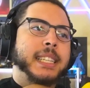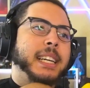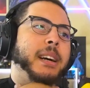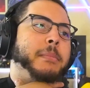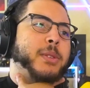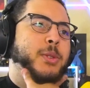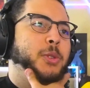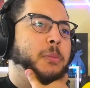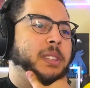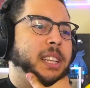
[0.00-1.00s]
I'm
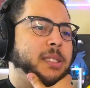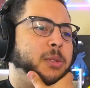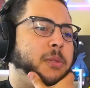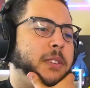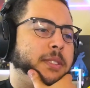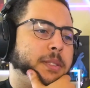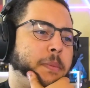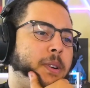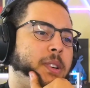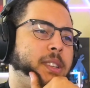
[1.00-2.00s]
assuming that's Luvis's
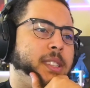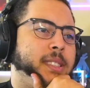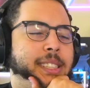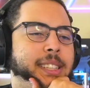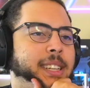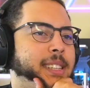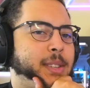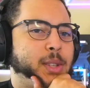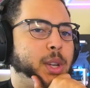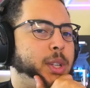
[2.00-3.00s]
party. That is
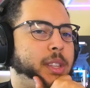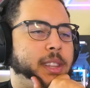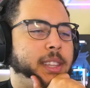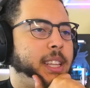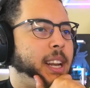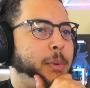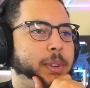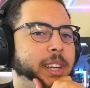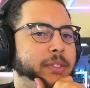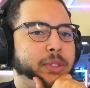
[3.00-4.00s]
such a thing that I would
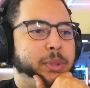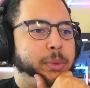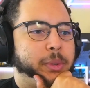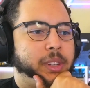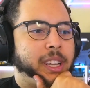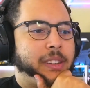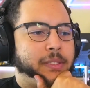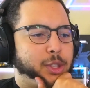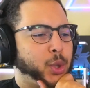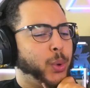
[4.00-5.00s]
never do in real life. A
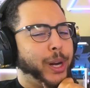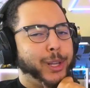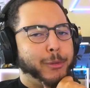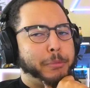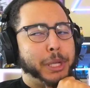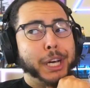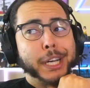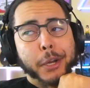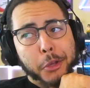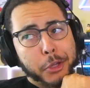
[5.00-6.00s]
trail of blood.
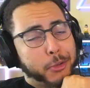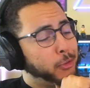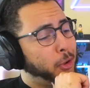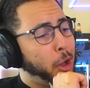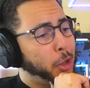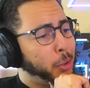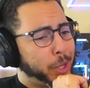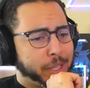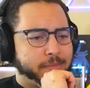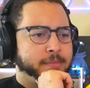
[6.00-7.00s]
Let's follow
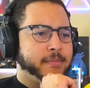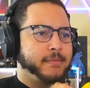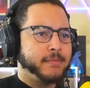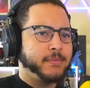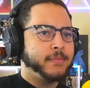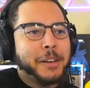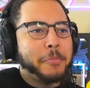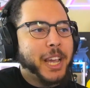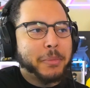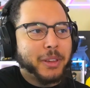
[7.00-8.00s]
it.
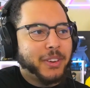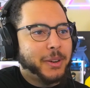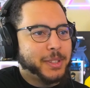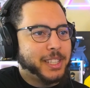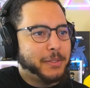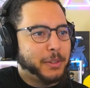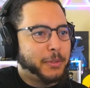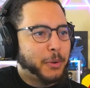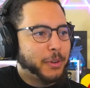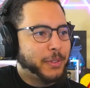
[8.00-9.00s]
Maybe if I was a level
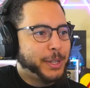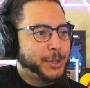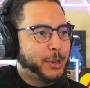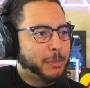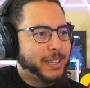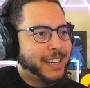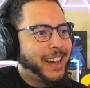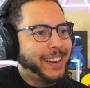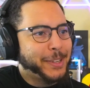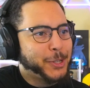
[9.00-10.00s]
4 adventurer, but
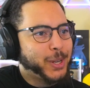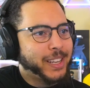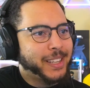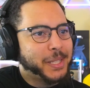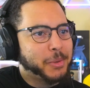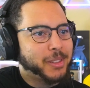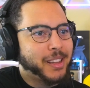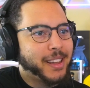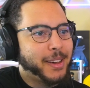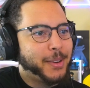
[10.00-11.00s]
not a chance. What
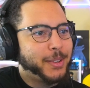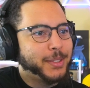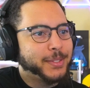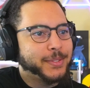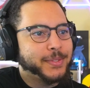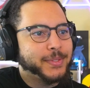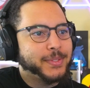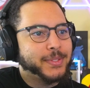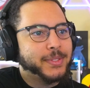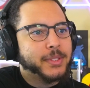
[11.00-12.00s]
the hell?
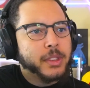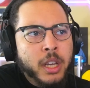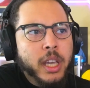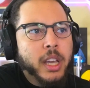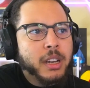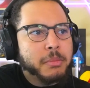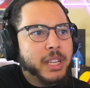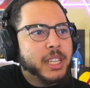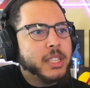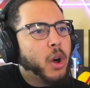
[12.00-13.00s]
Yep, it
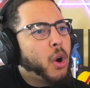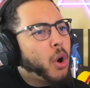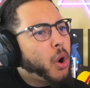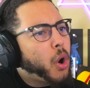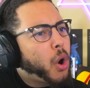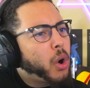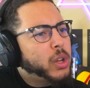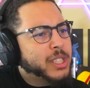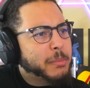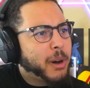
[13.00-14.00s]
is.
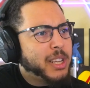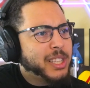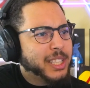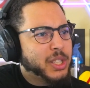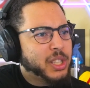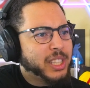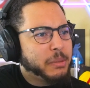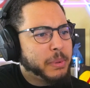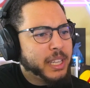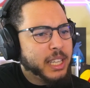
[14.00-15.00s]
Is the Moss, like,
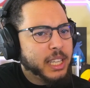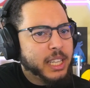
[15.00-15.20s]
sleeping?